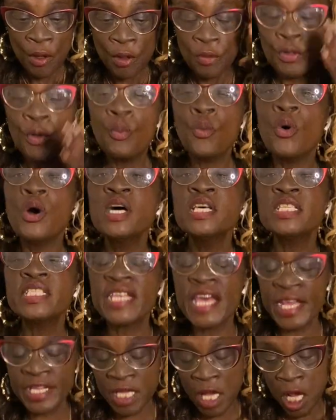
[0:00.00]
The ones
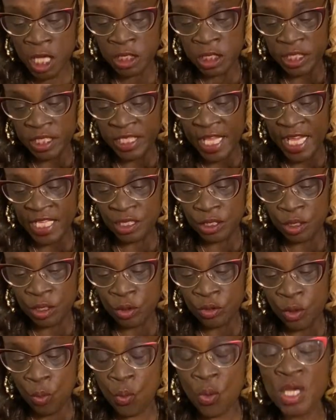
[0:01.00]
that uh, that
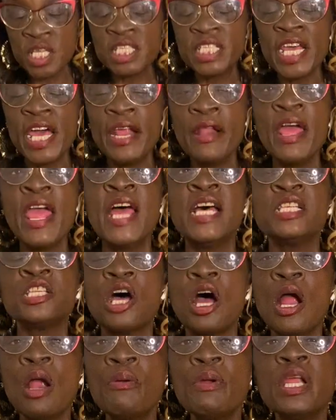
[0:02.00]
the ones that has
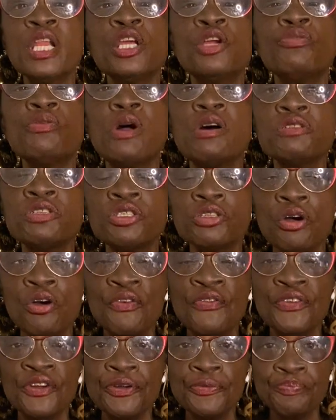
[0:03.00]
already crossed
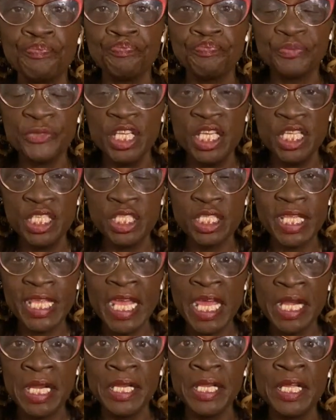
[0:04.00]
over into
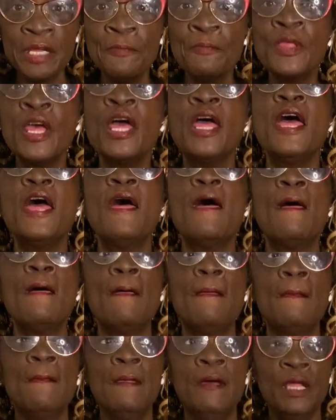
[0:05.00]
Canada,
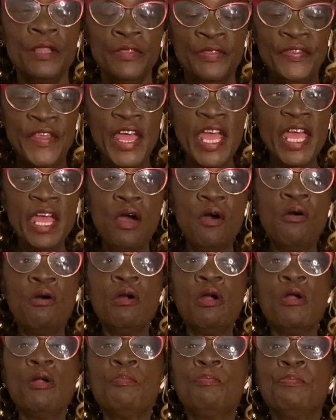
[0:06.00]
they
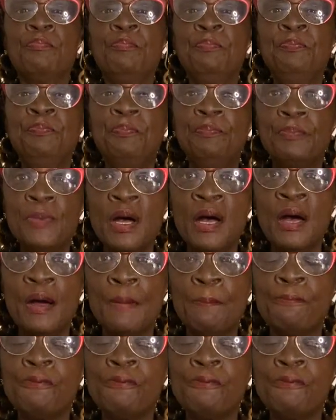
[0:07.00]
are uh,